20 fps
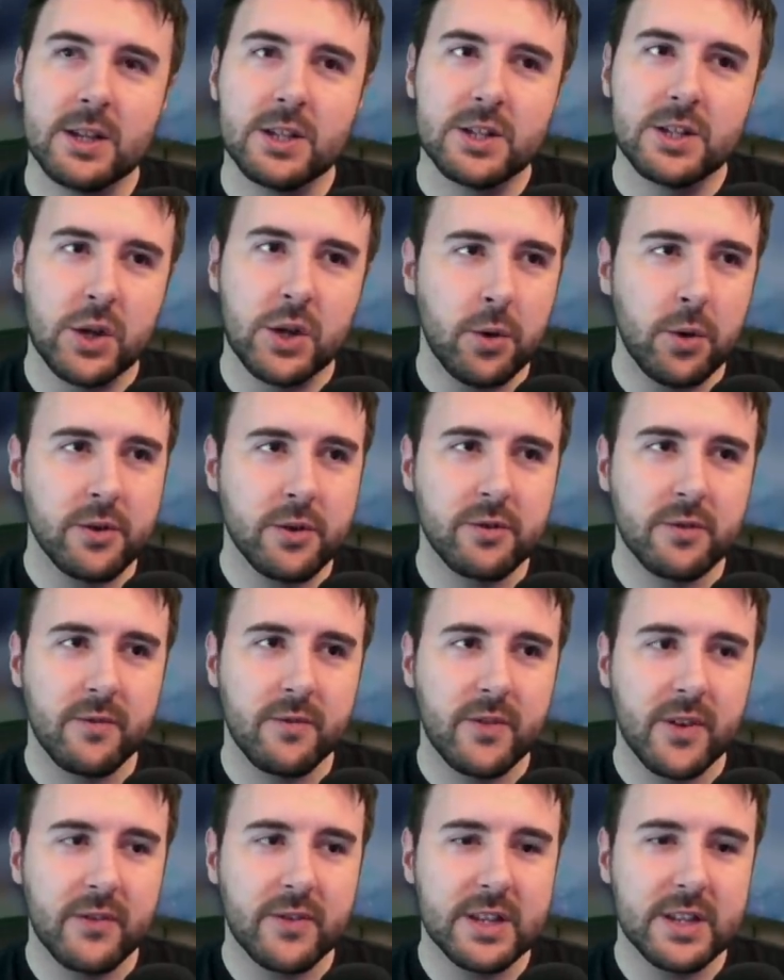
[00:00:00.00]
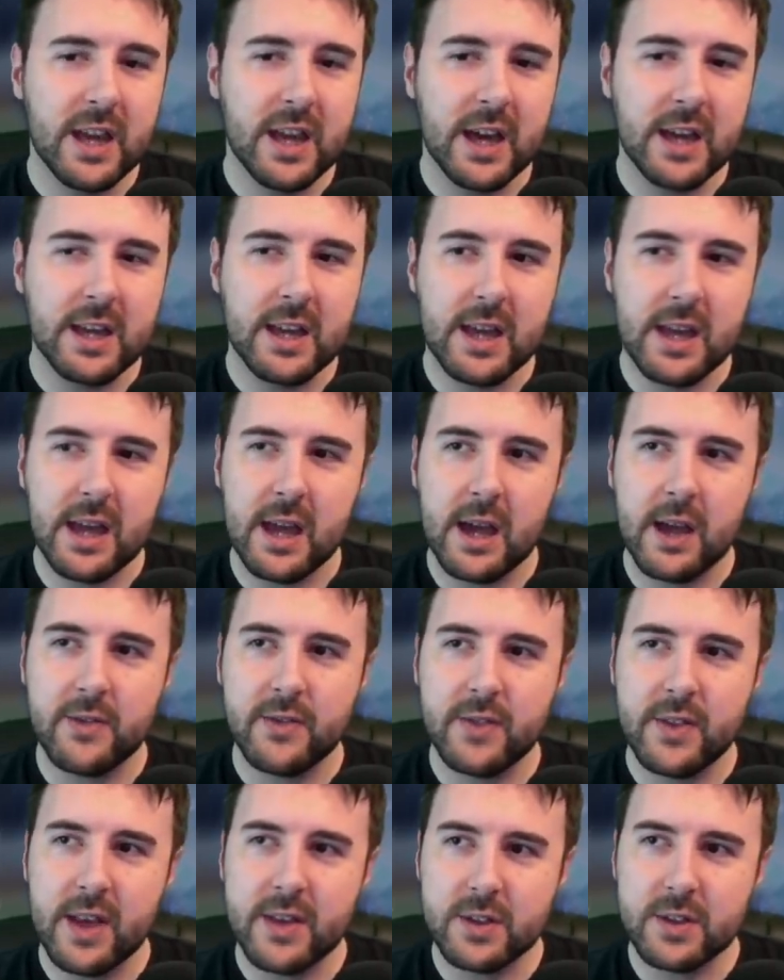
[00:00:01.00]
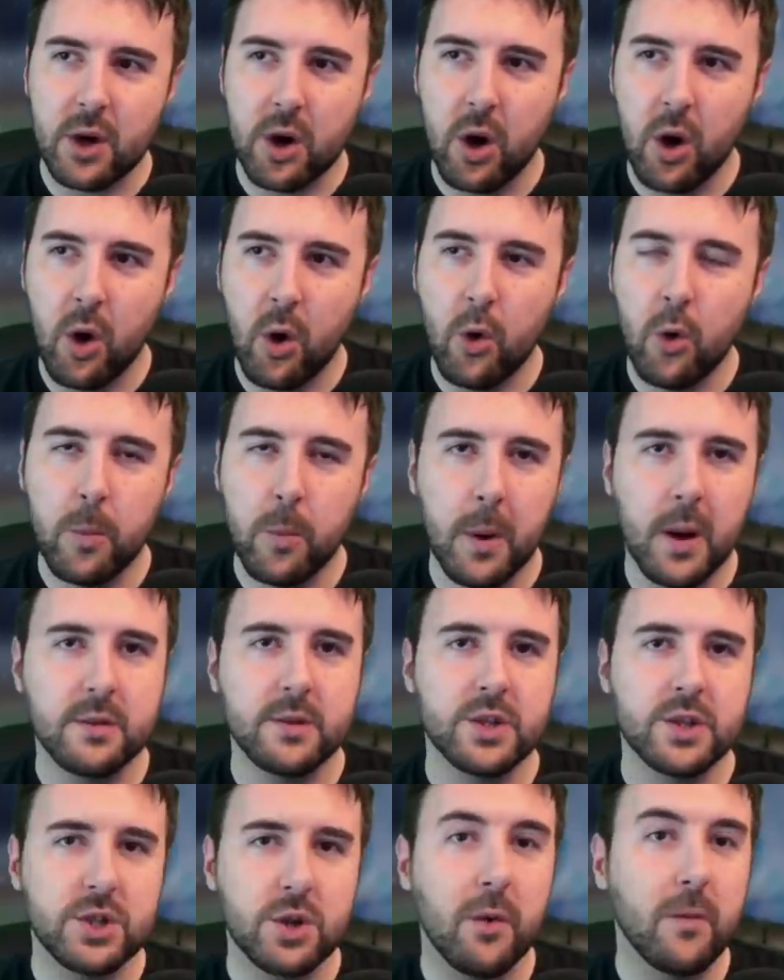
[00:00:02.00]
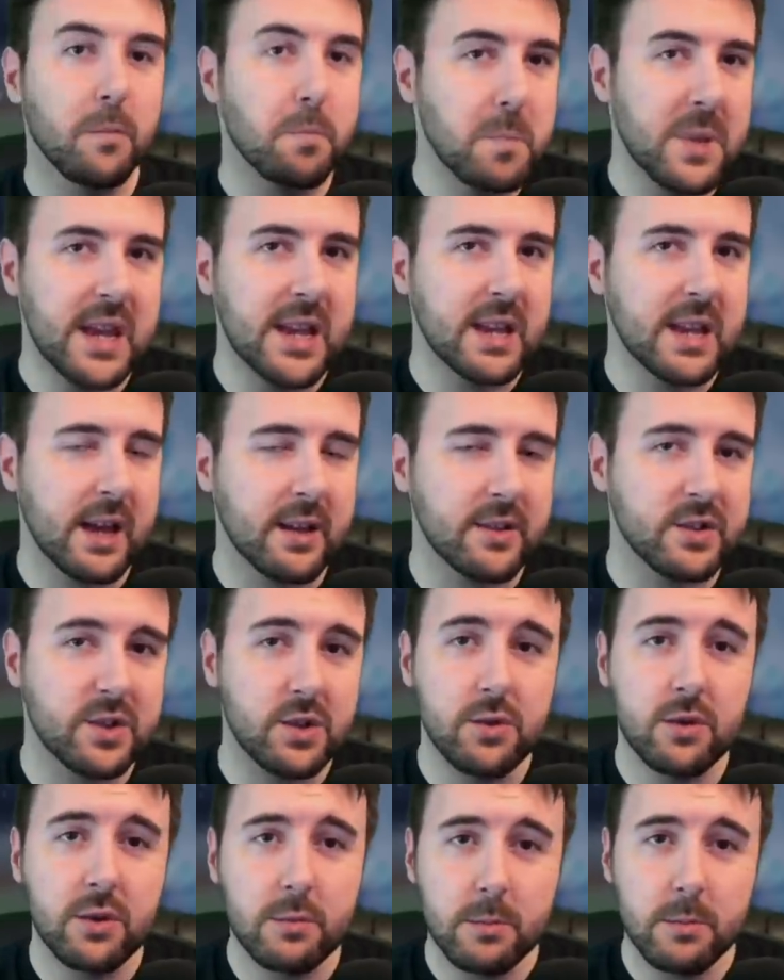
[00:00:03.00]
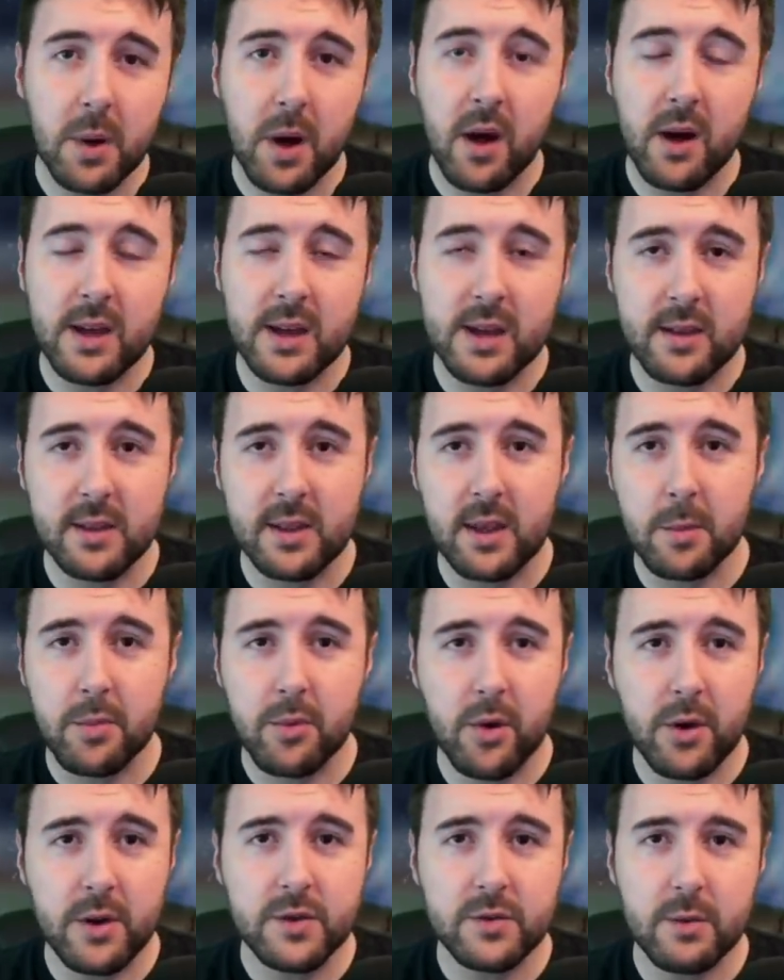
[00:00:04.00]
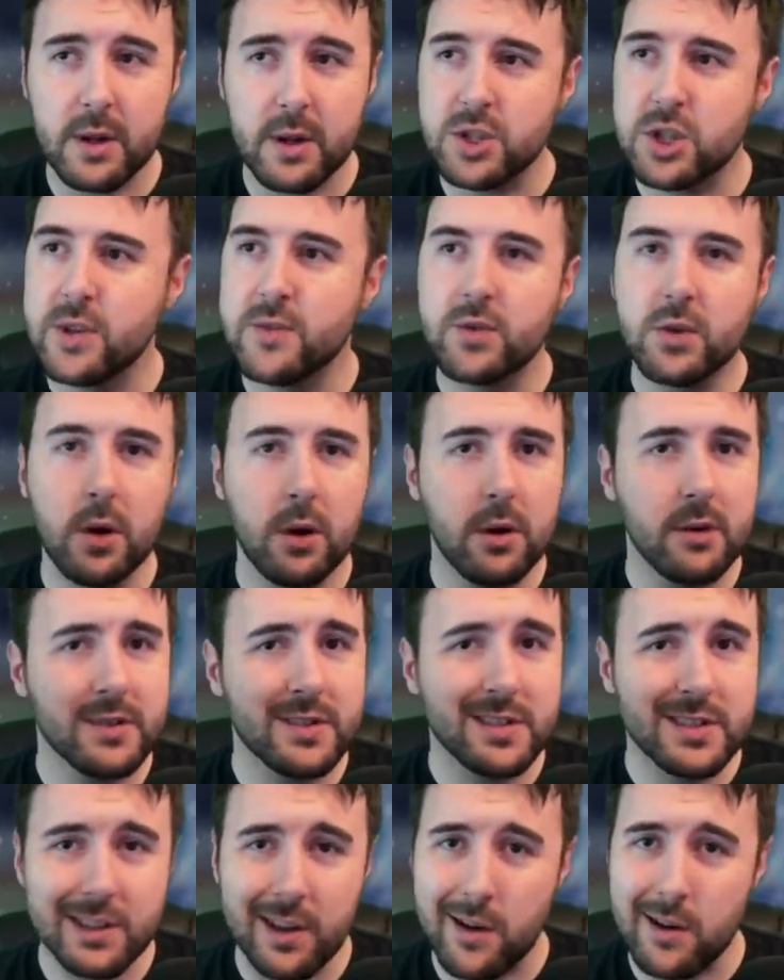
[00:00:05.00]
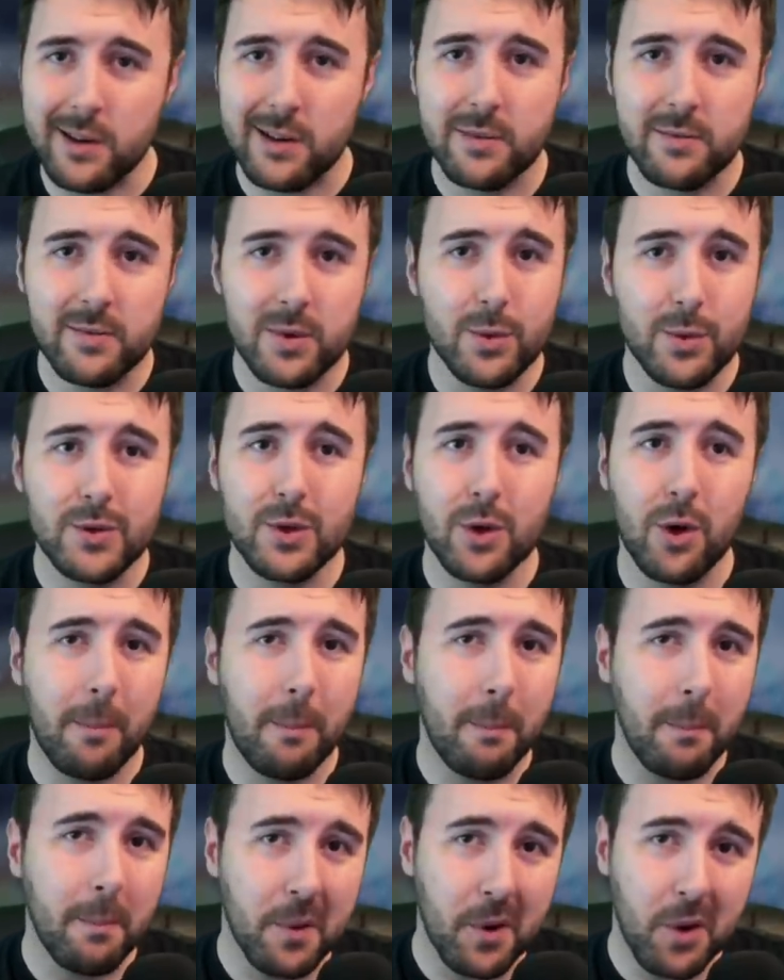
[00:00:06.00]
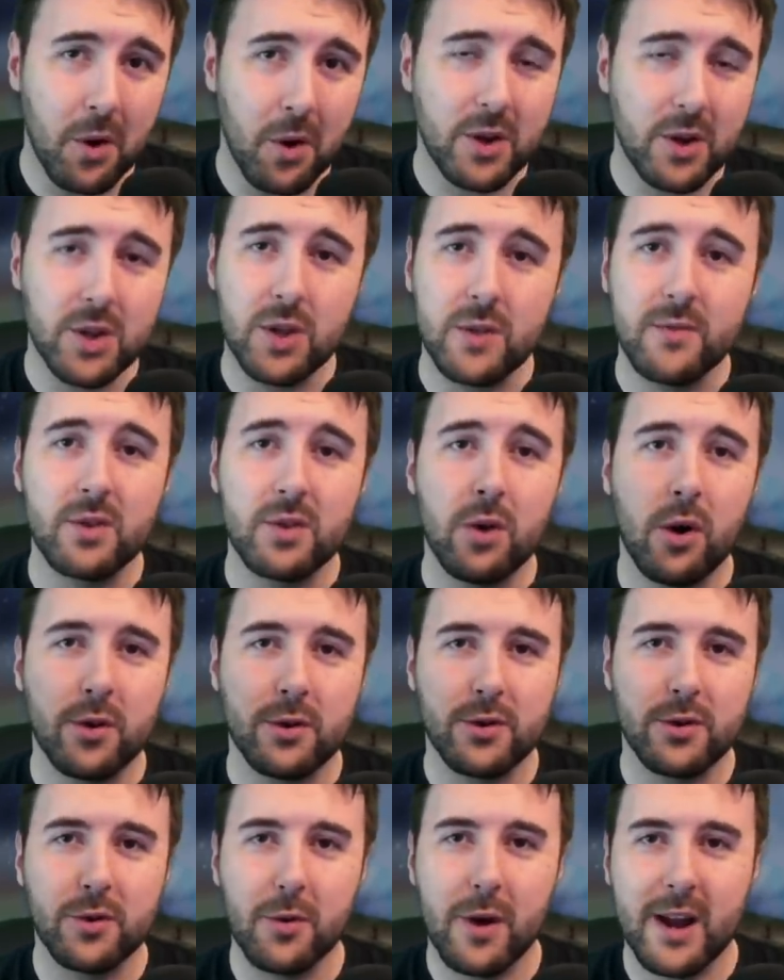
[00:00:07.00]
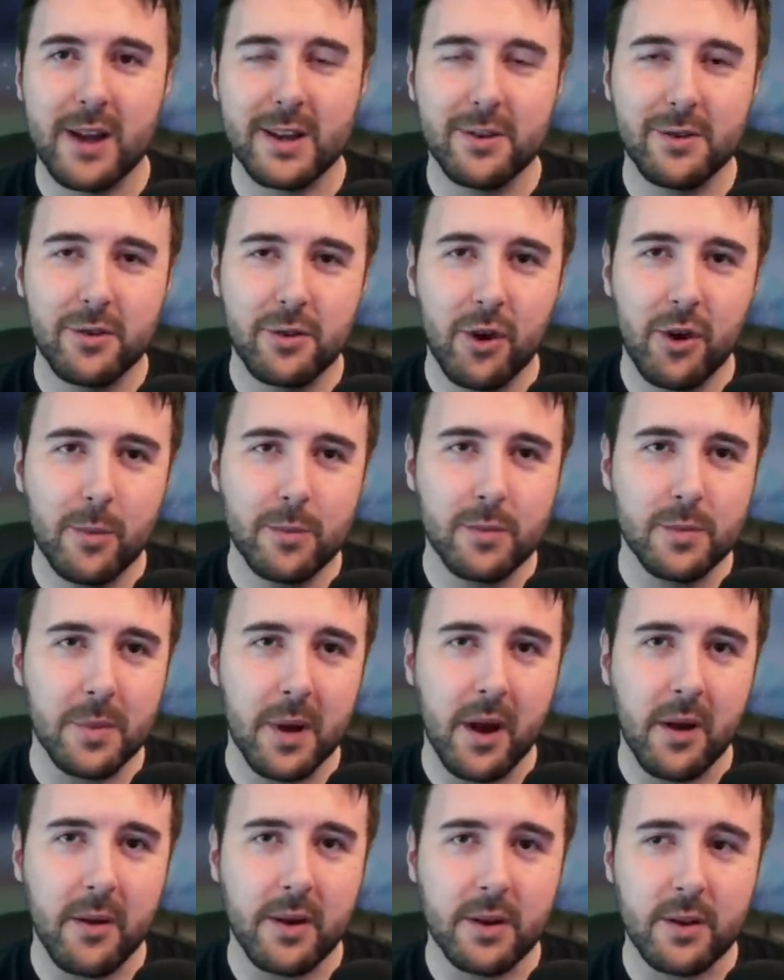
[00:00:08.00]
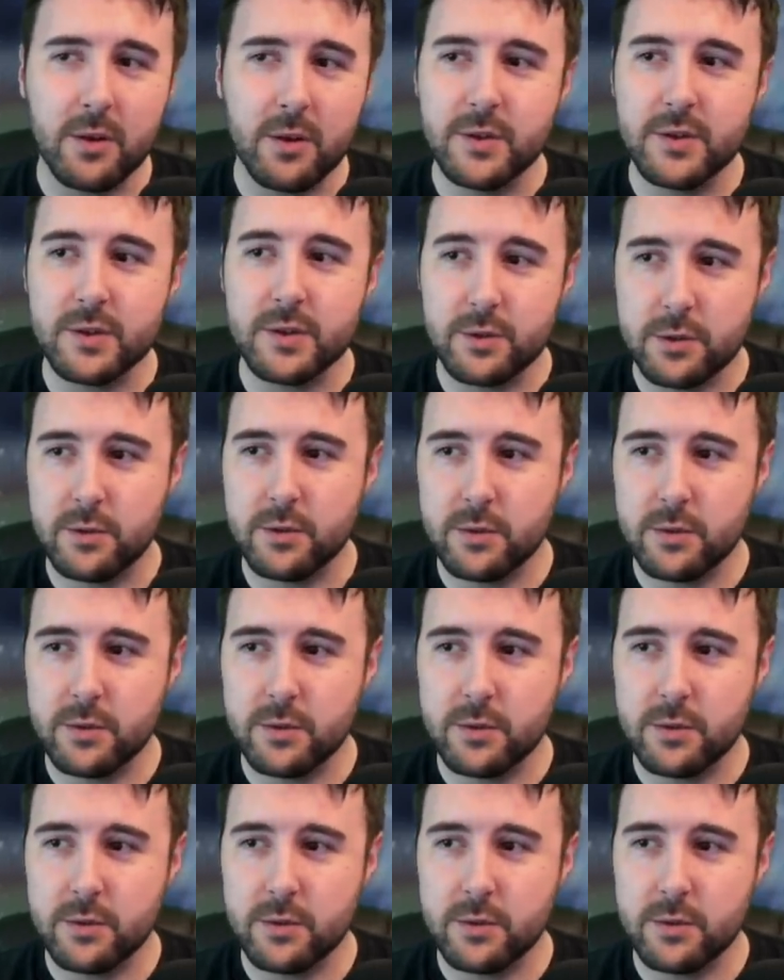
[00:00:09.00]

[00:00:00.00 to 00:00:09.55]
250k here, there's a whole bunch of meatheads you can buy in that price range. You've got Zug, who's got block. You've got Crack and Crumbleberry, who's...